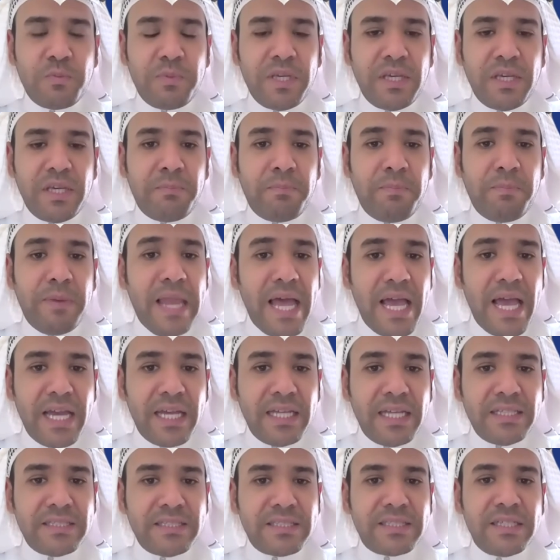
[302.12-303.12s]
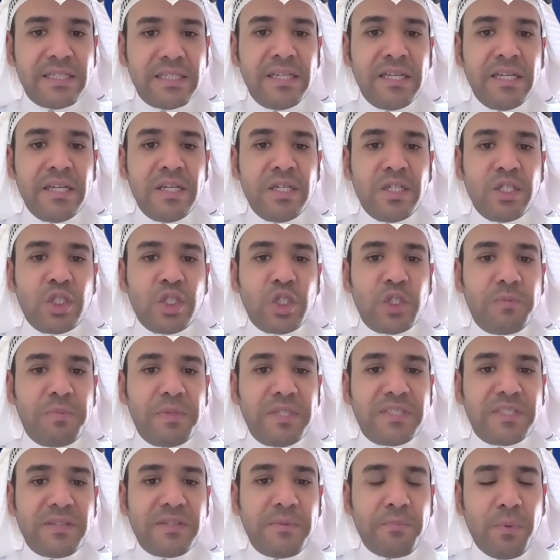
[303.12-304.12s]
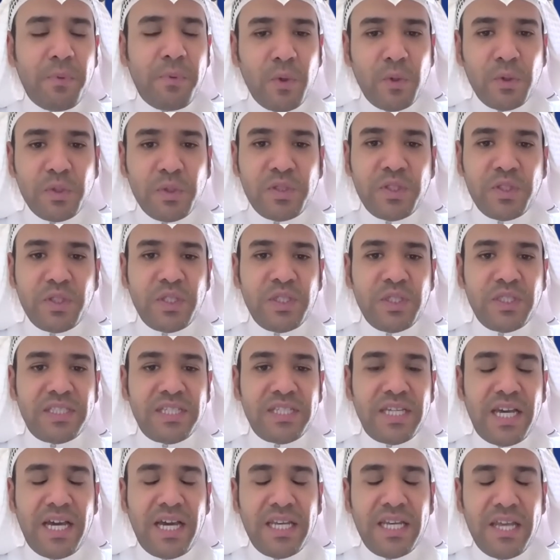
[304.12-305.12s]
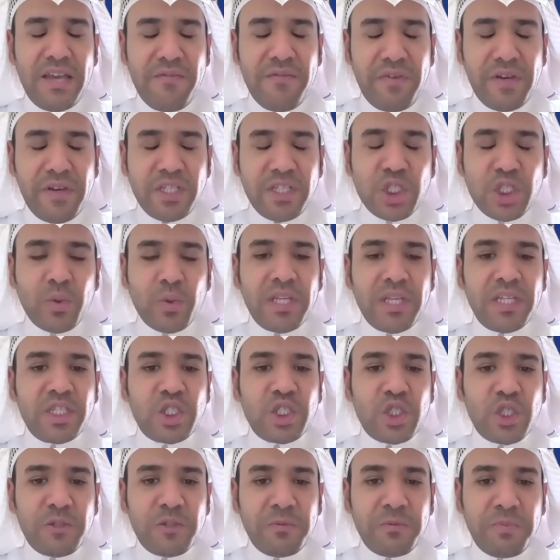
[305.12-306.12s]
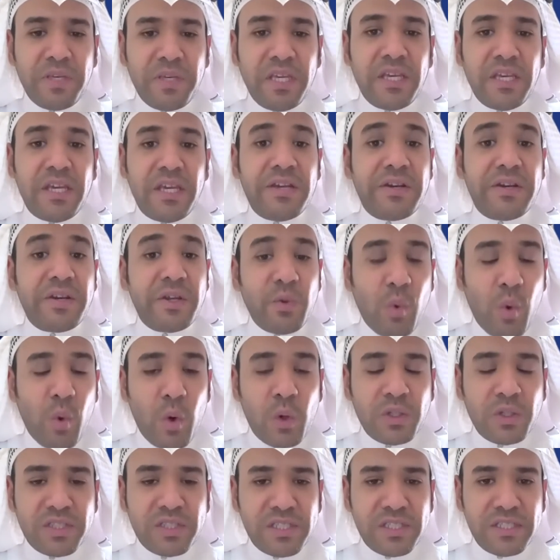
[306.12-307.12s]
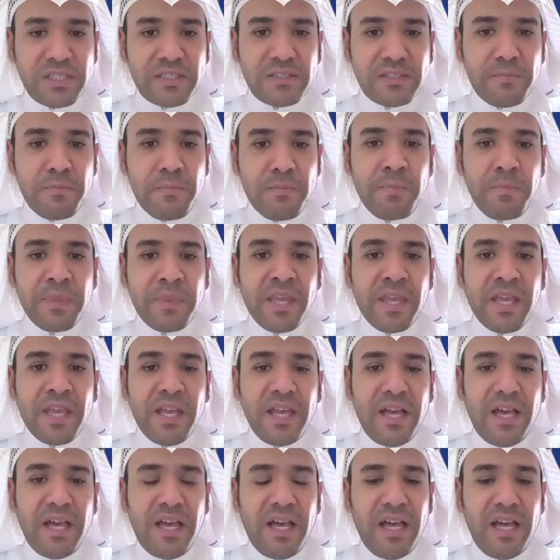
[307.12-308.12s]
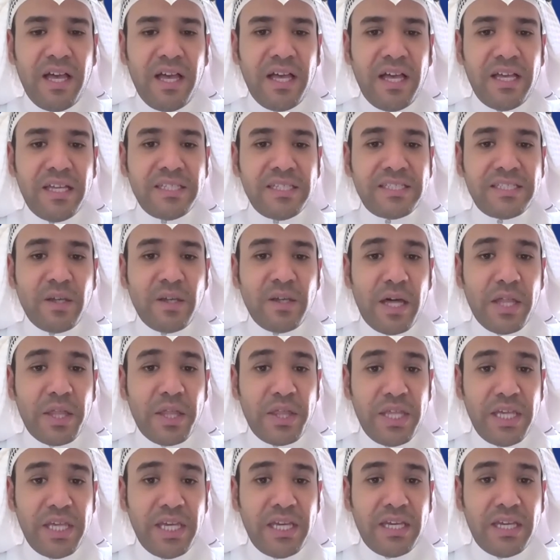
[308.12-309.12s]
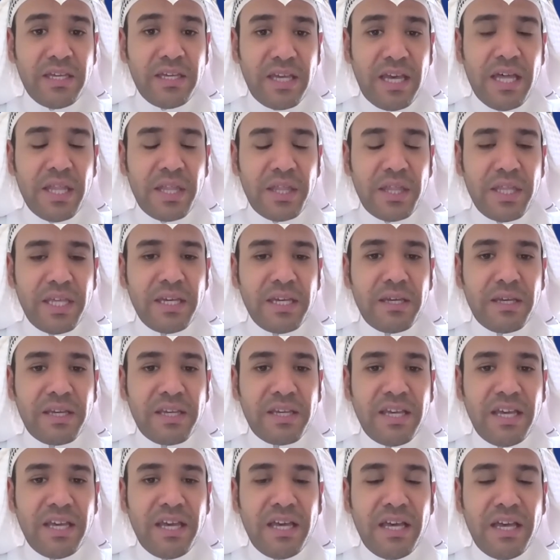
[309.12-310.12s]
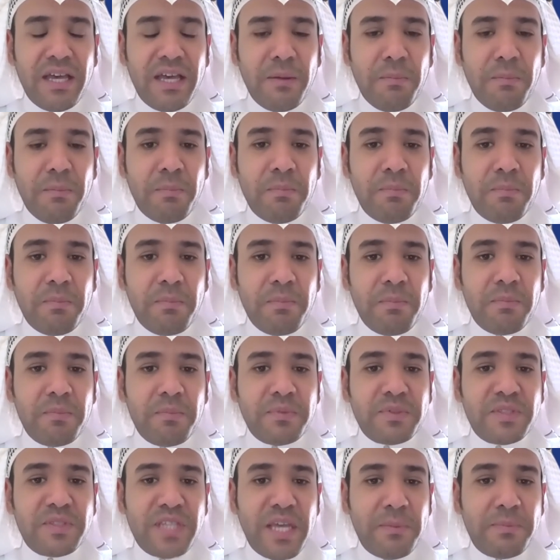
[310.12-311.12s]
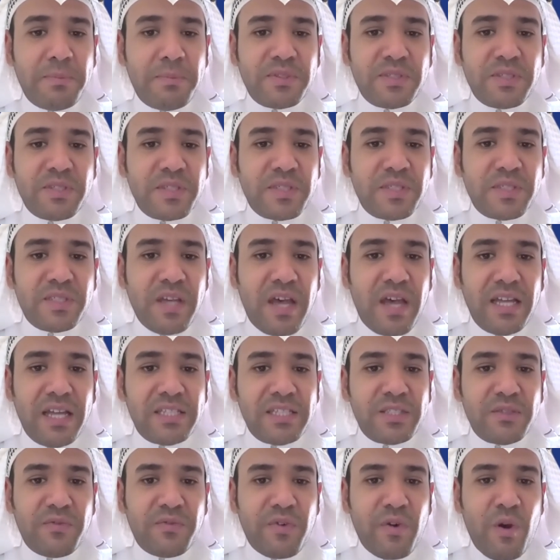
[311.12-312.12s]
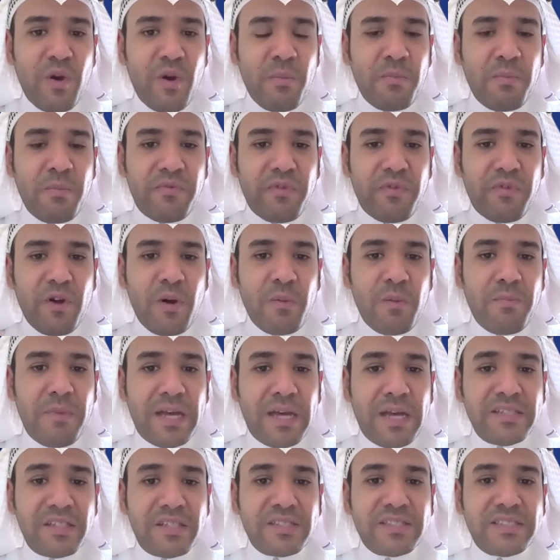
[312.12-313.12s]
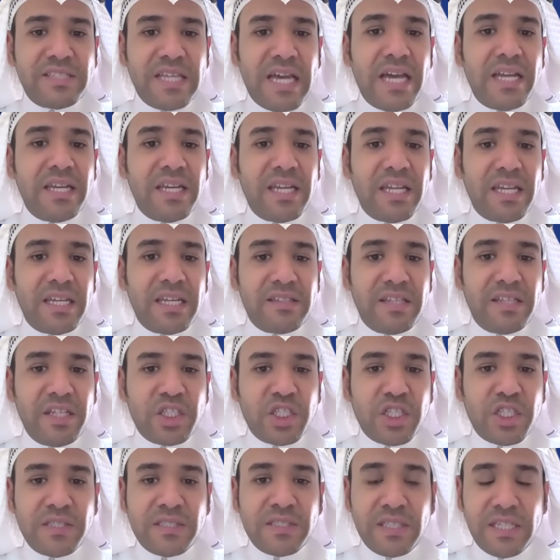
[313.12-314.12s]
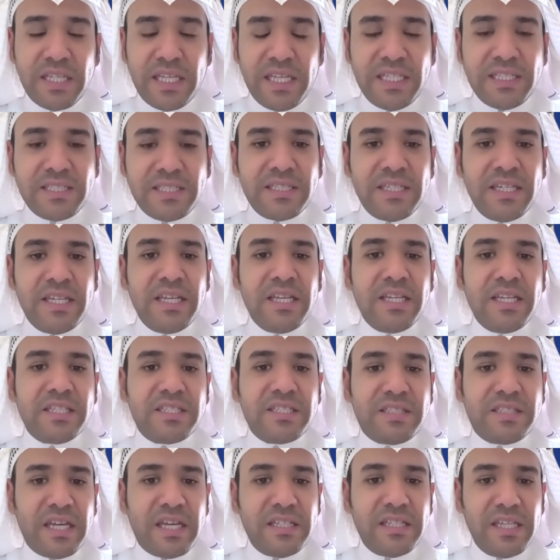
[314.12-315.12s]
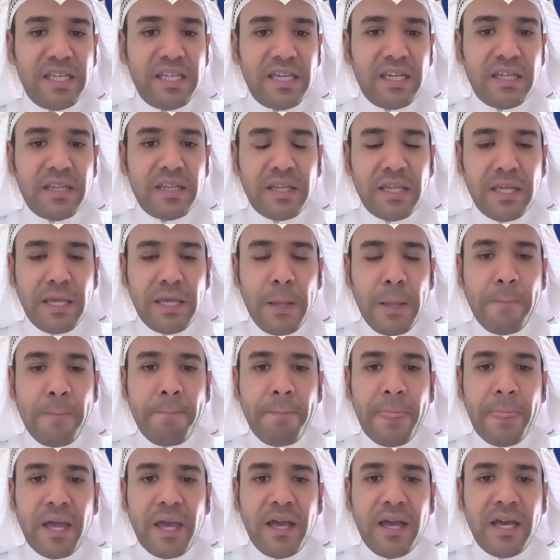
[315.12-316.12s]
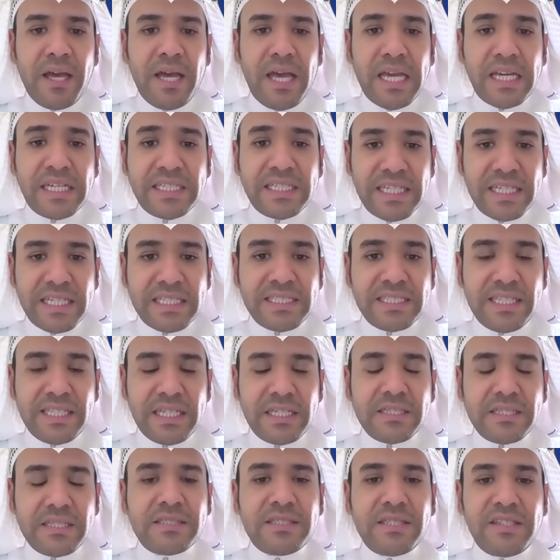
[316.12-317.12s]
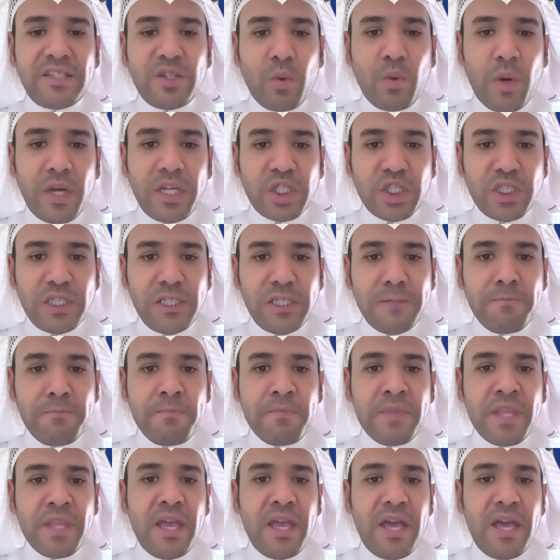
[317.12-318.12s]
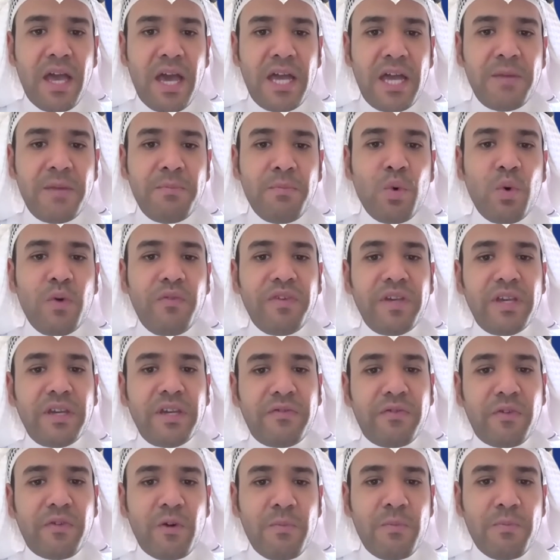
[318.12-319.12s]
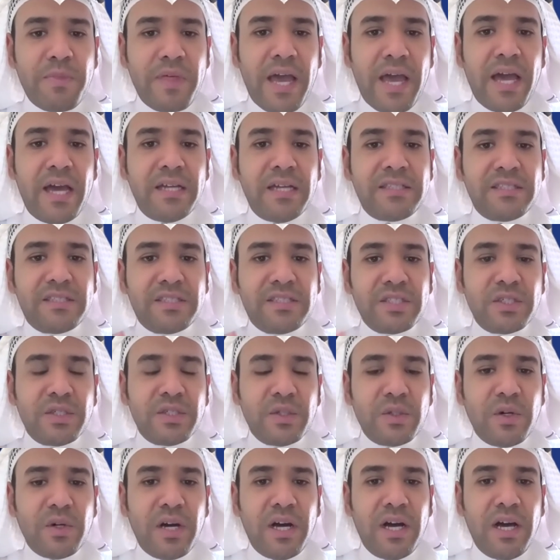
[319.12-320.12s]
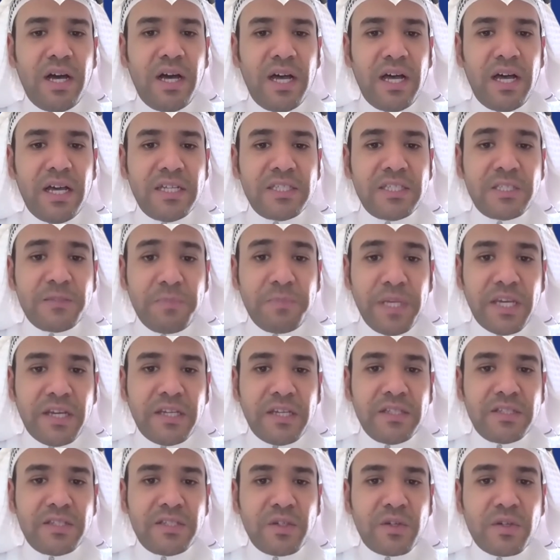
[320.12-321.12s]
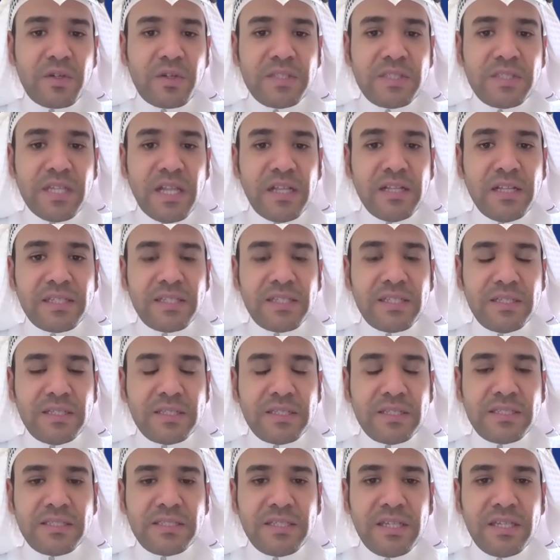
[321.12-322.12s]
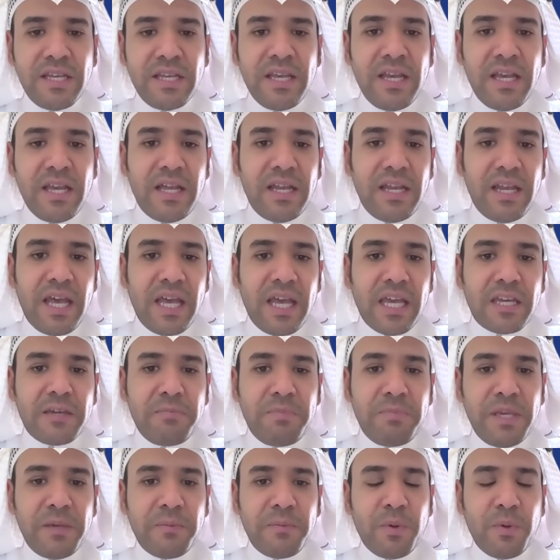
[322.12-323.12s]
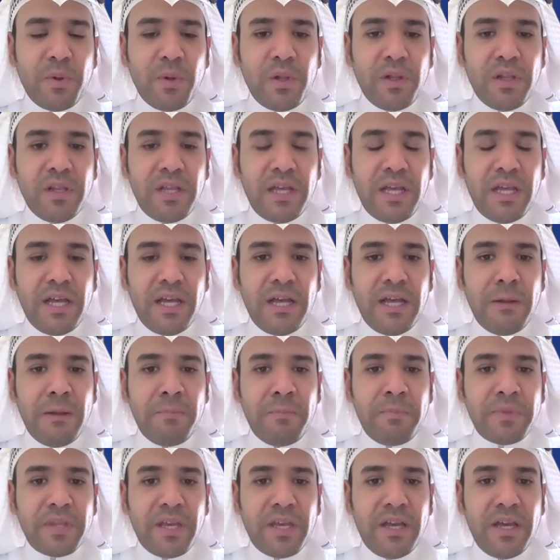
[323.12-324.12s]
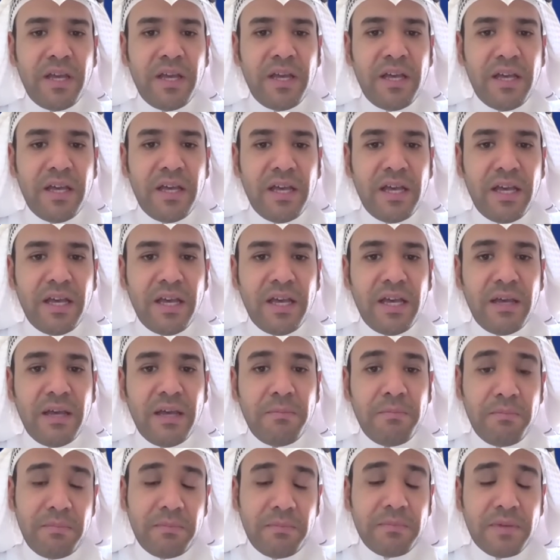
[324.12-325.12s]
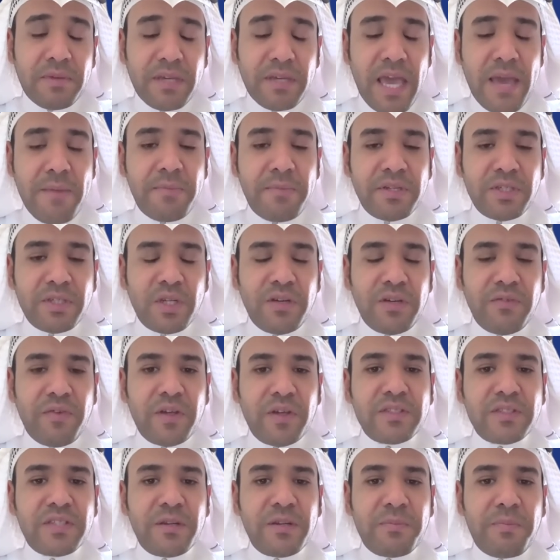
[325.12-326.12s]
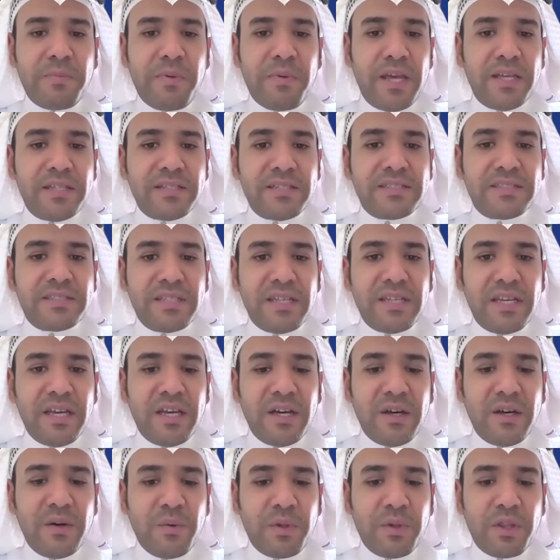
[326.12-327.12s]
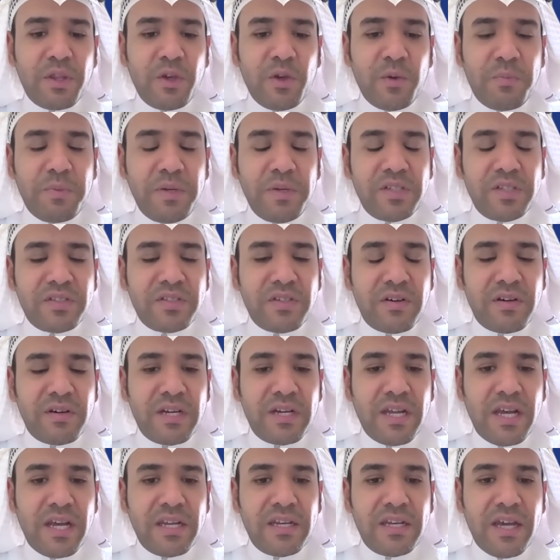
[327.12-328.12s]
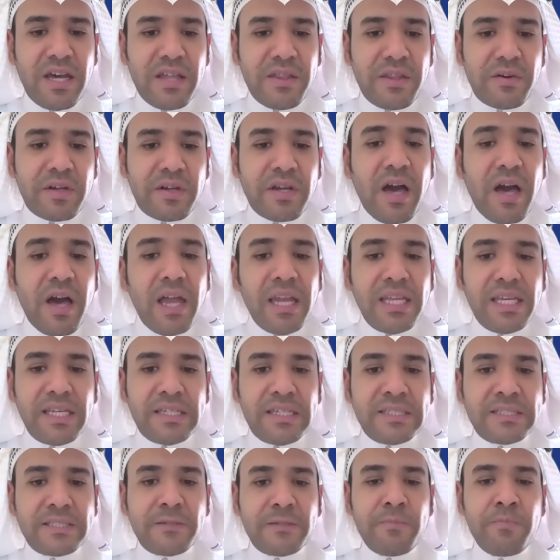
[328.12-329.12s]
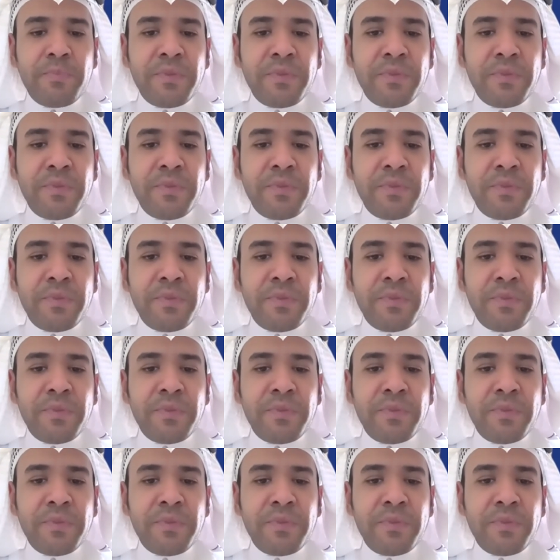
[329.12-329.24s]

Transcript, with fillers: be planned, should be supported, and eventually should be rewarded. Uh, so I think I think um, steps starts from from understanding teachers' needs, studying the uh, existing mm-hmm. situation, and yeah. moving from that to uh, speaking to consultants like people um, uh, um, Cambridge University Press uh, with you, Peter, and, and other colleagues,